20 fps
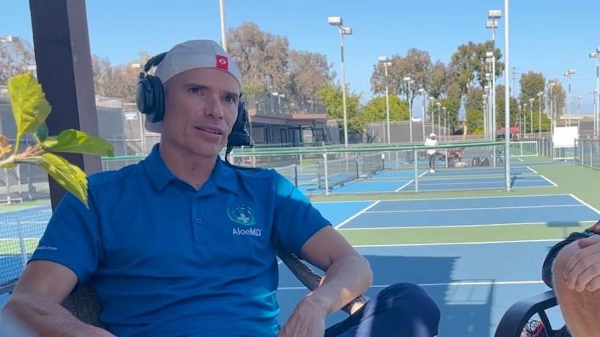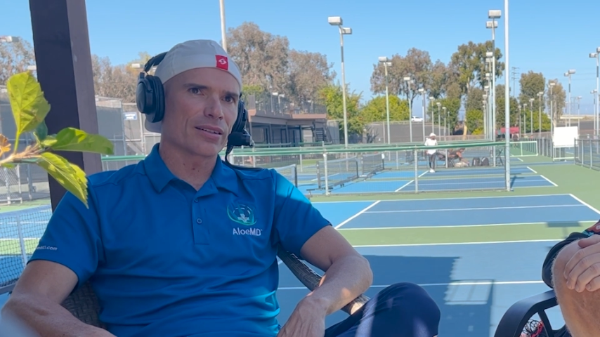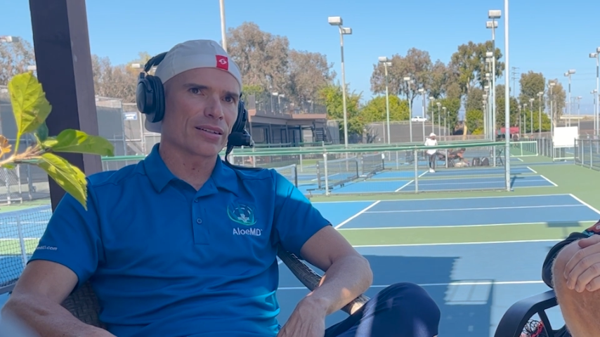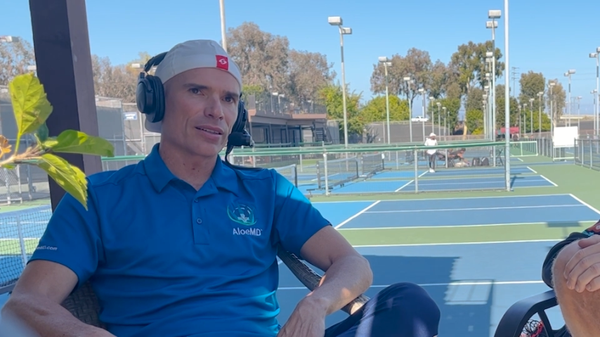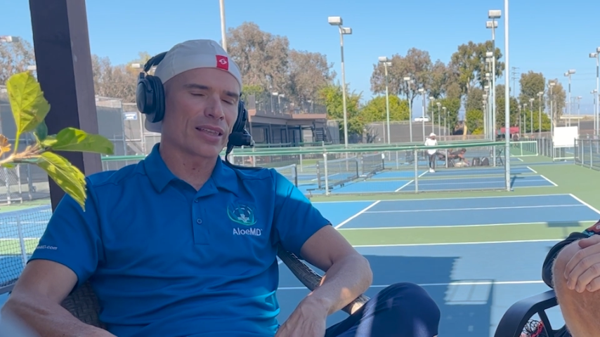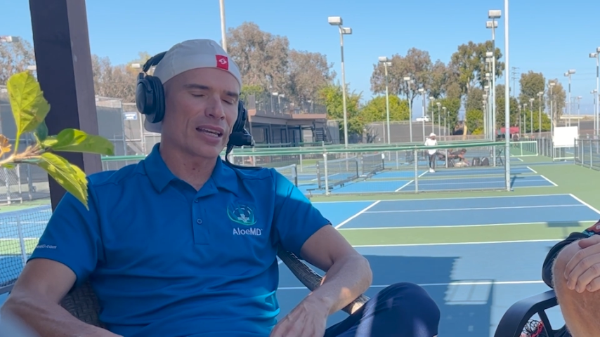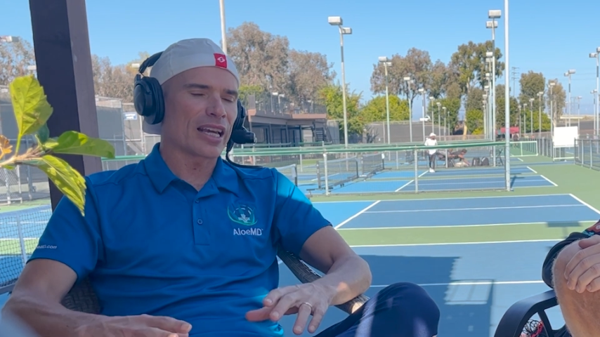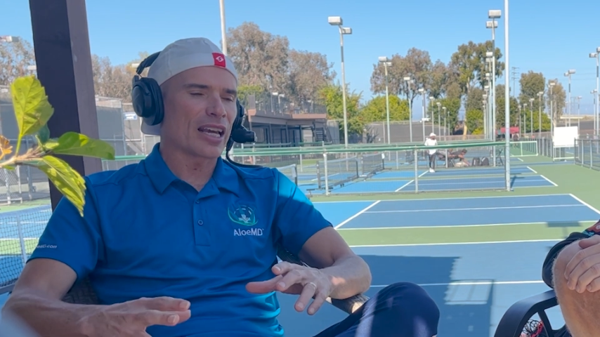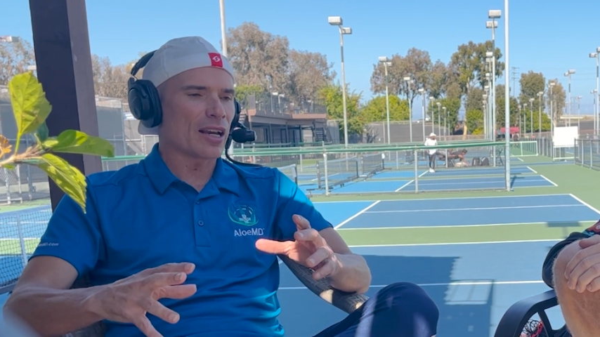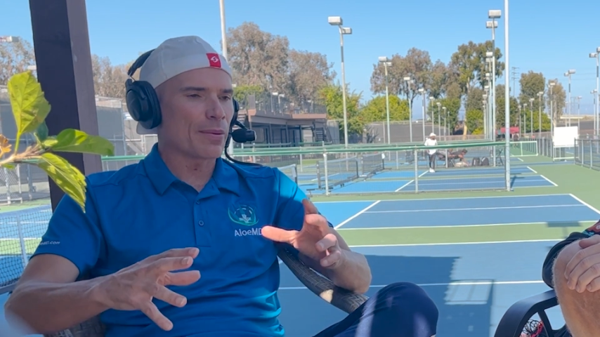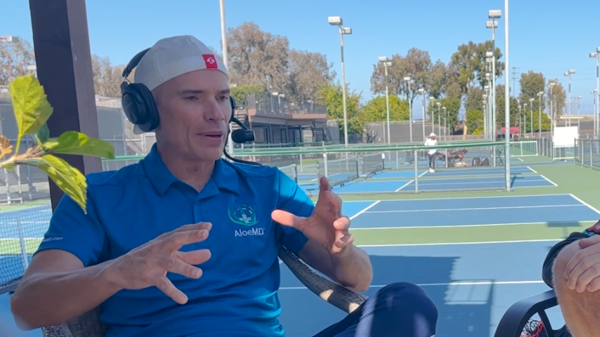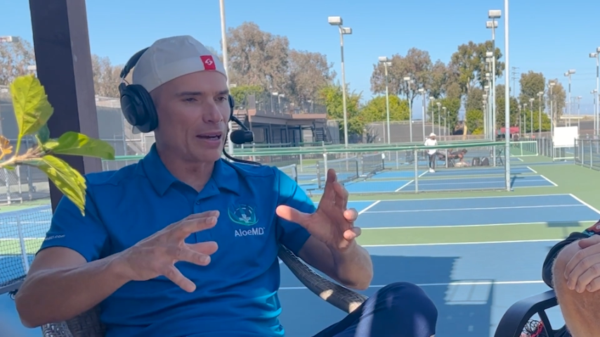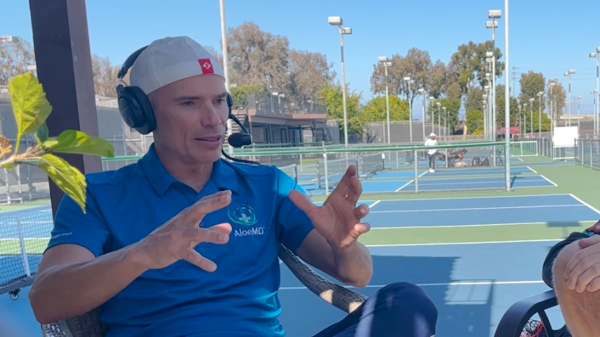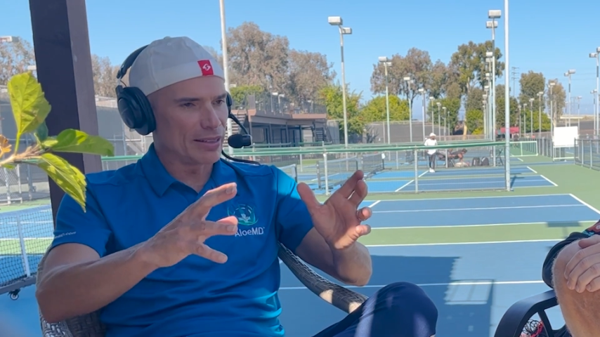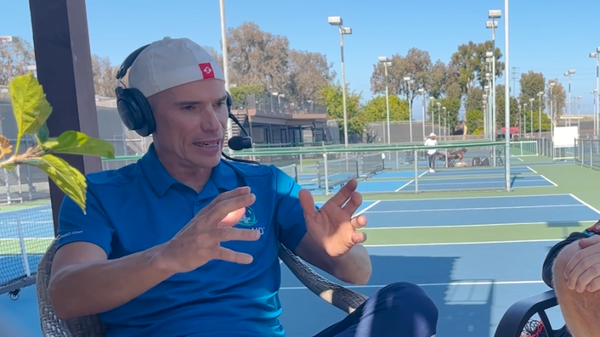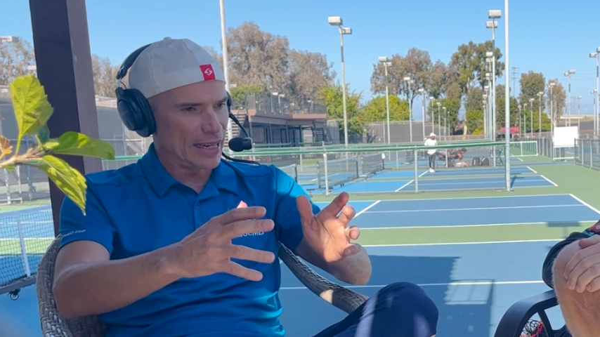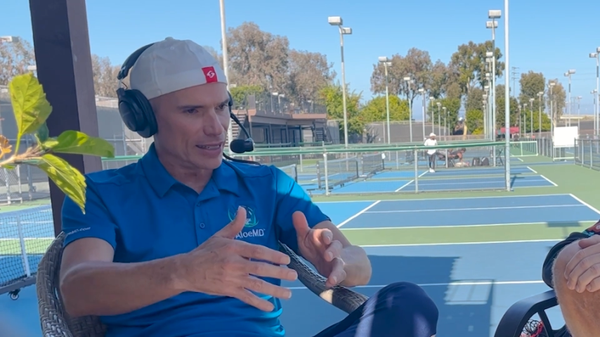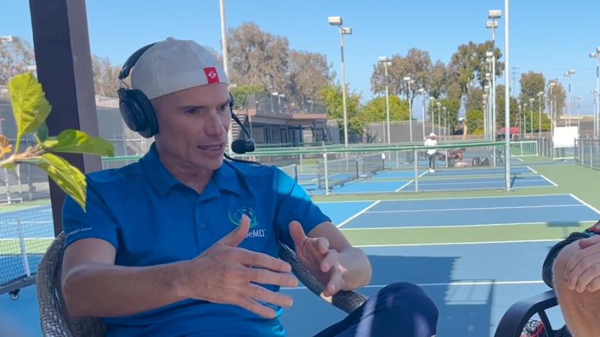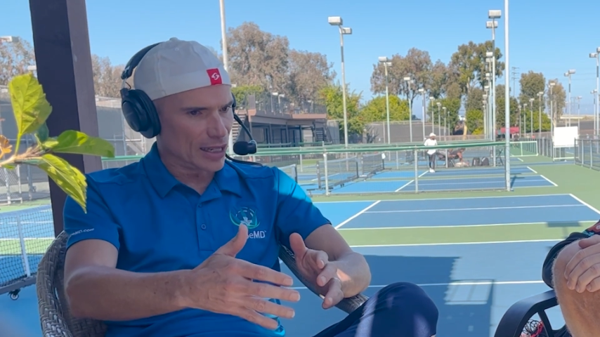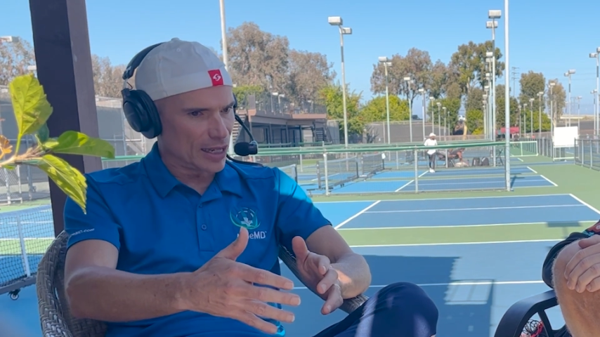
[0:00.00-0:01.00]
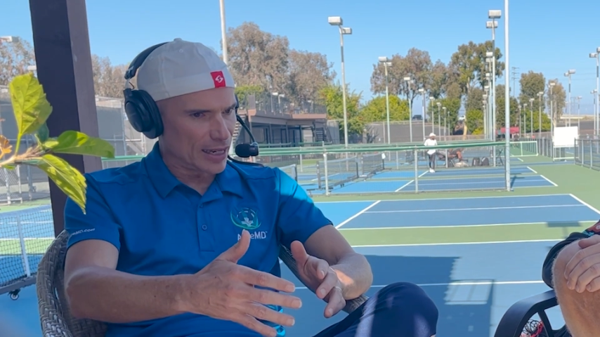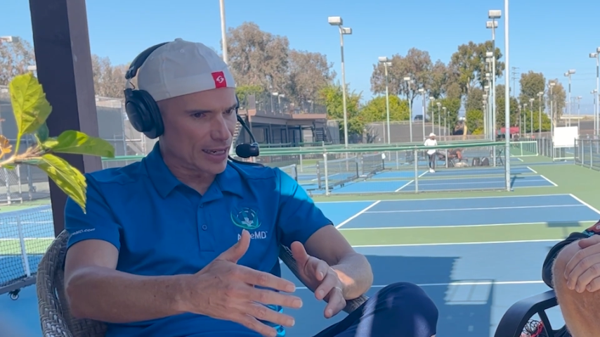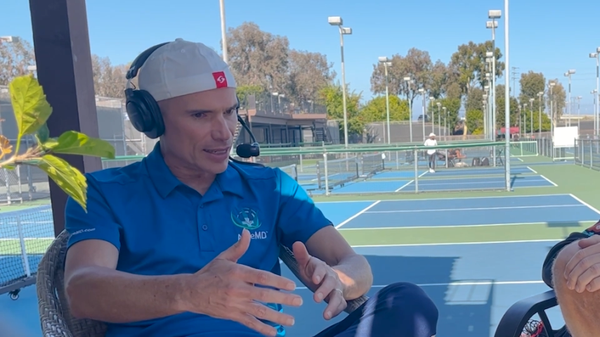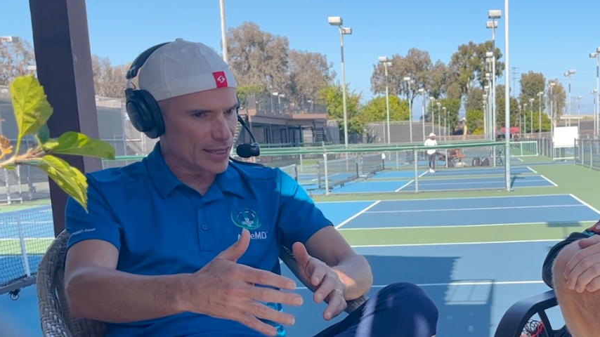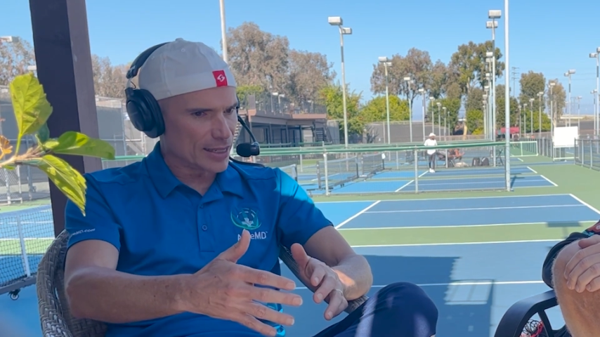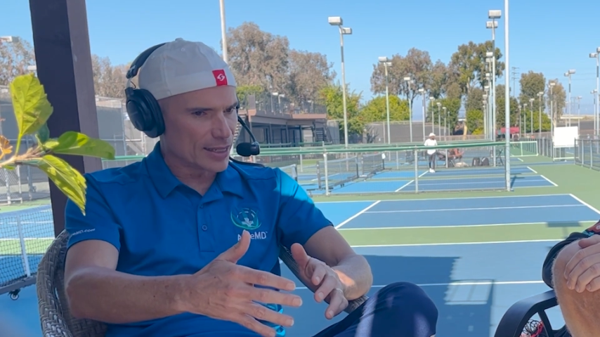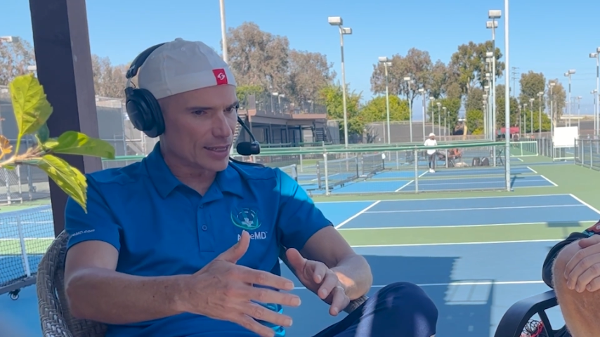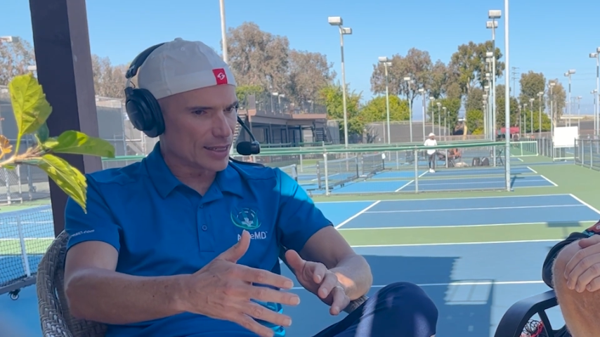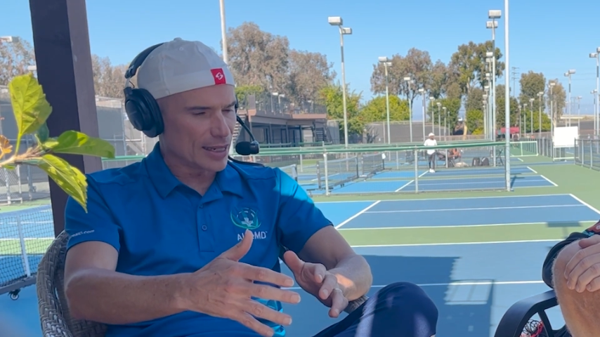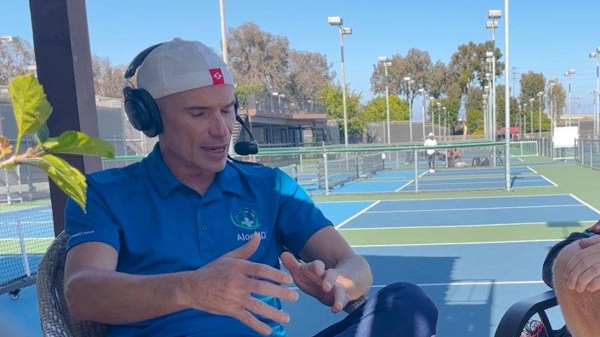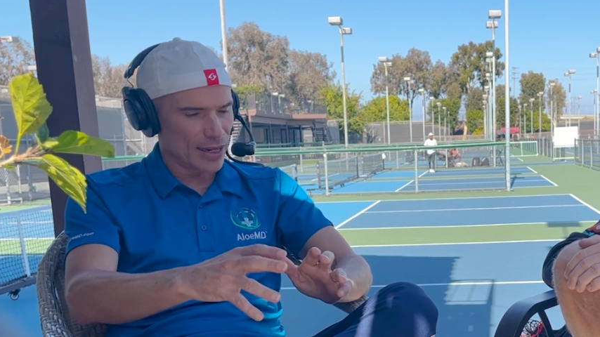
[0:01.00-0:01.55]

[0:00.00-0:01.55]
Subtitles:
thinking about deadlines.